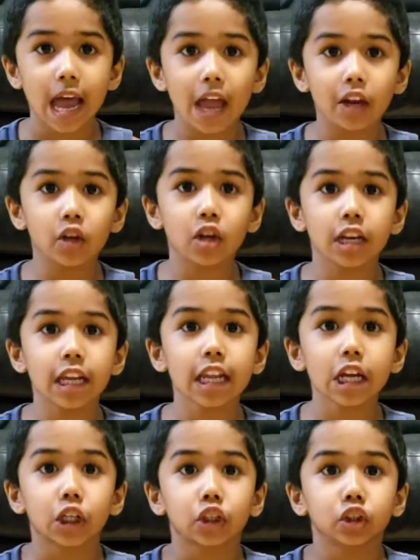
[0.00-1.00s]
And you
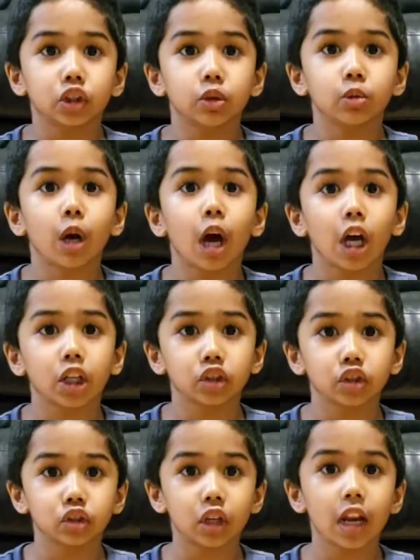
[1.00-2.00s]
need
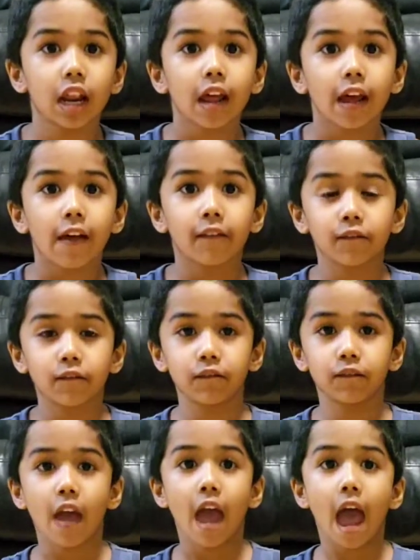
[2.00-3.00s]
200
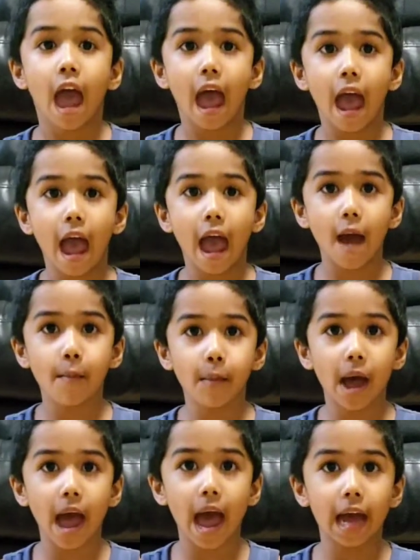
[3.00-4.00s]

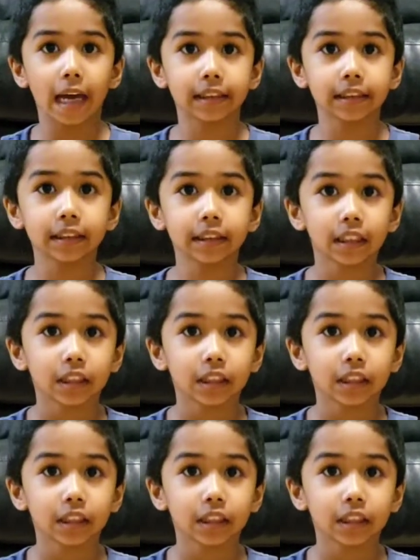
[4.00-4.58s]
ml